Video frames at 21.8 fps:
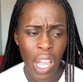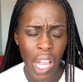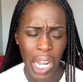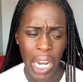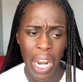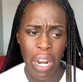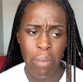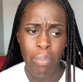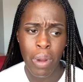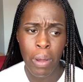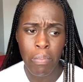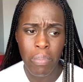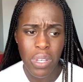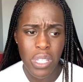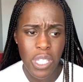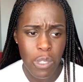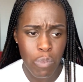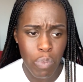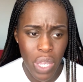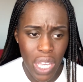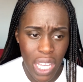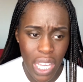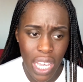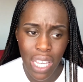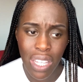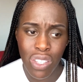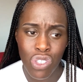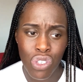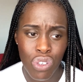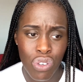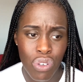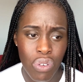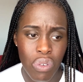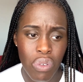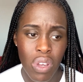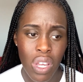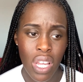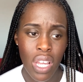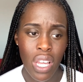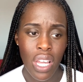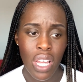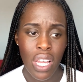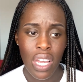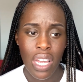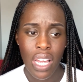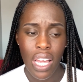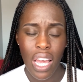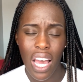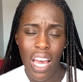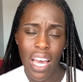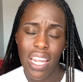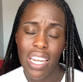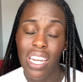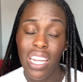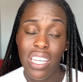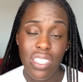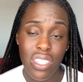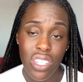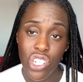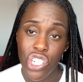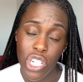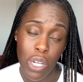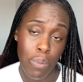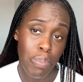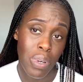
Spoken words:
And I remember speaking to Leicestershire